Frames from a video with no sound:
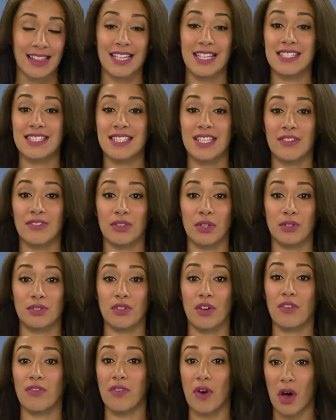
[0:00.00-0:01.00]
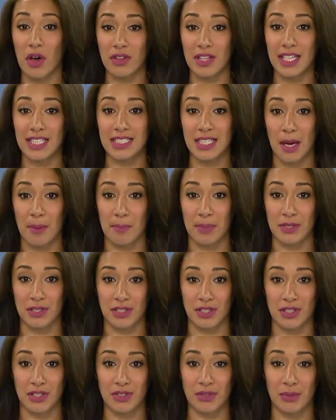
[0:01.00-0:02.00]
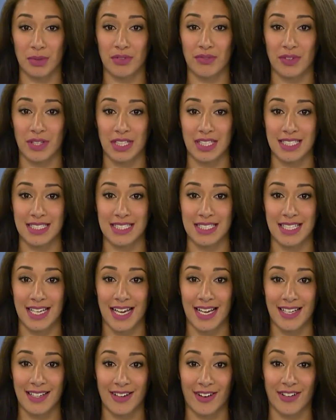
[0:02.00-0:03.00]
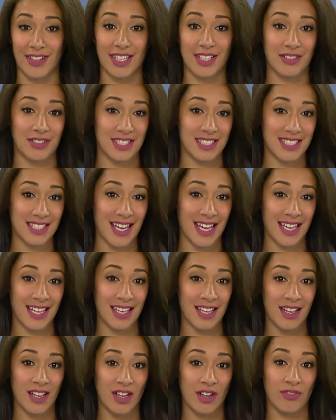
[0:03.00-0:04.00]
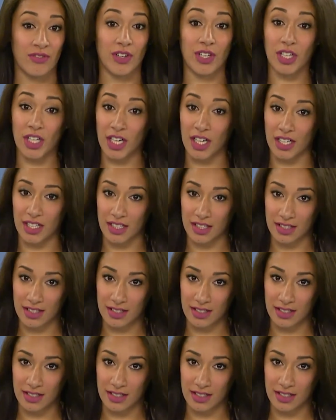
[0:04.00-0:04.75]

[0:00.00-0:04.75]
Let's see if those fall-like temperatures we're feeling tonight are here to stay for good.